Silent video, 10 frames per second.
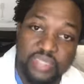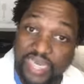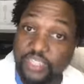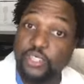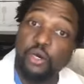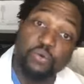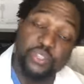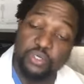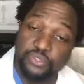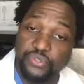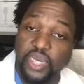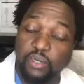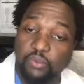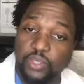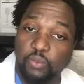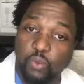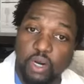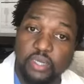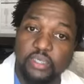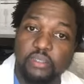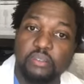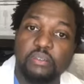that toe is going to drag when they're walking.